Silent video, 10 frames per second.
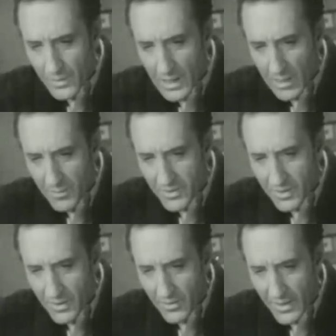Allow me to
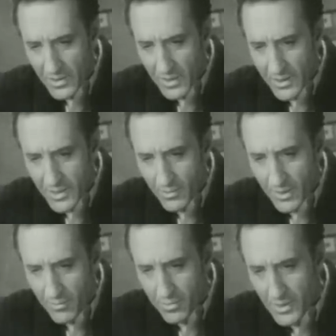congratulate you
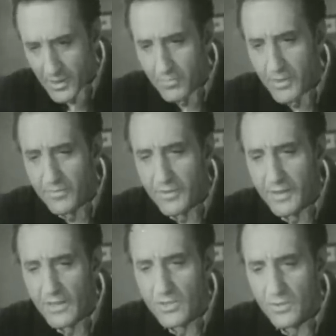on a brilliant bit of
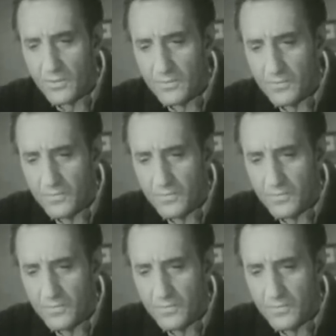deduction.